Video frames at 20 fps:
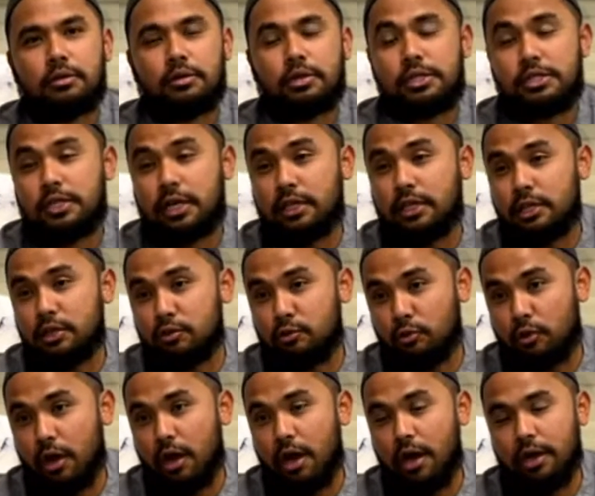reciting
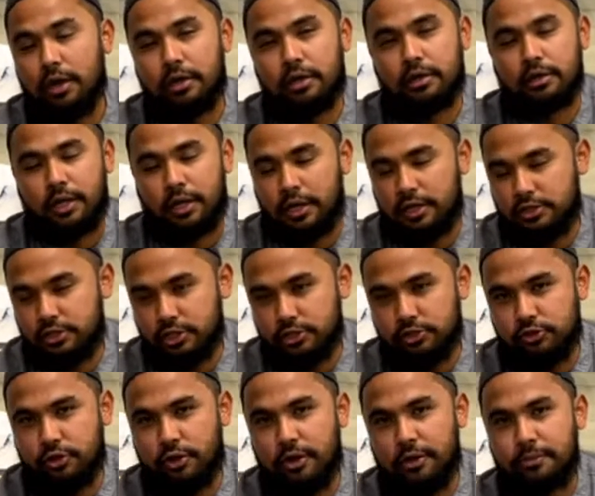Quran and
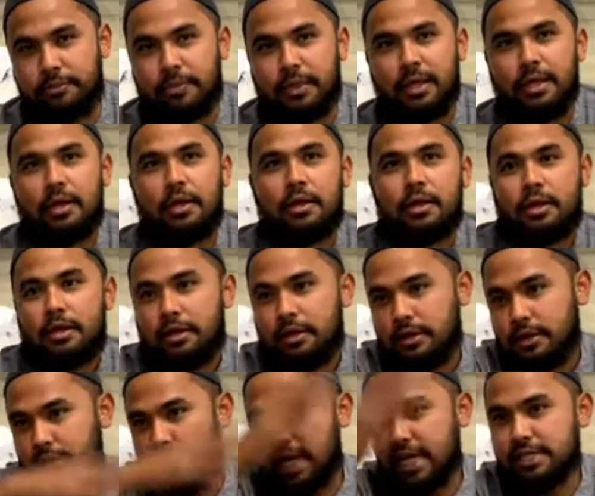etc.
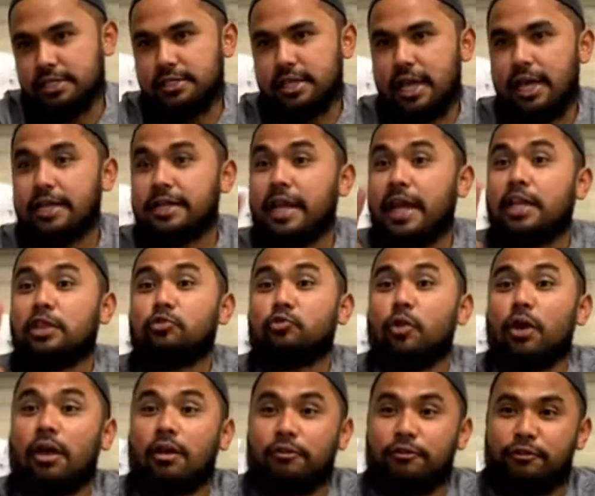Next day, day
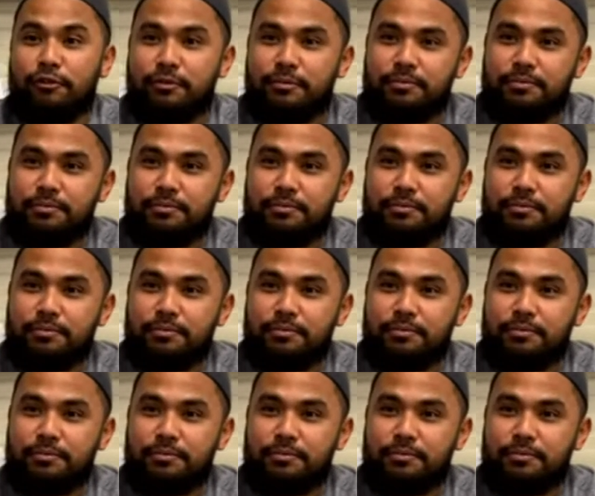12.